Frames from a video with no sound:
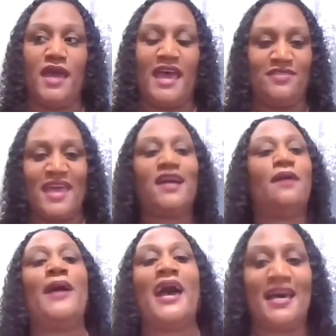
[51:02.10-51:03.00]
at that
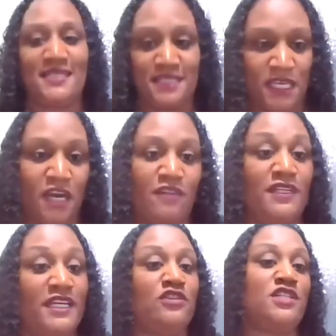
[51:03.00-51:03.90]
capacity of
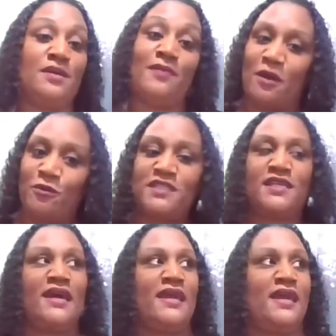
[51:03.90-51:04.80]
leadership, I would
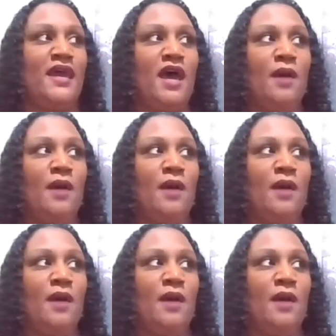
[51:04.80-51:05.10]
say,